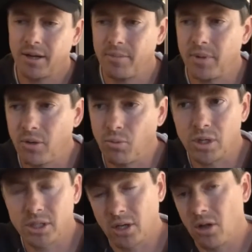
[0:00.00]
it
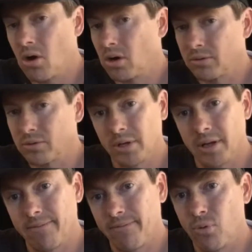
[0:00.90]
wasn't long, it was
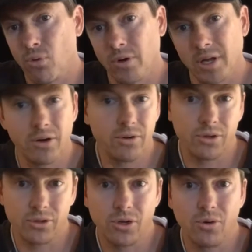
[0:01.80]
only 4 years
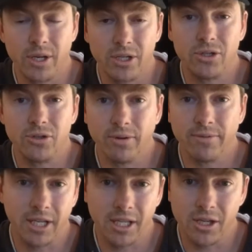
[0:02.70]
or so into
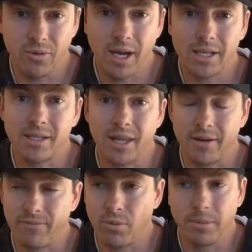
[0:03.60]
drifting in the US that
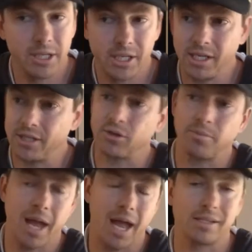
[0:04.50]
Formula D
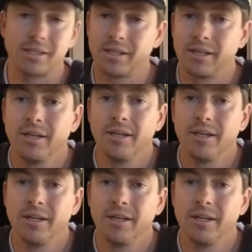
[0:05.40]
surpassed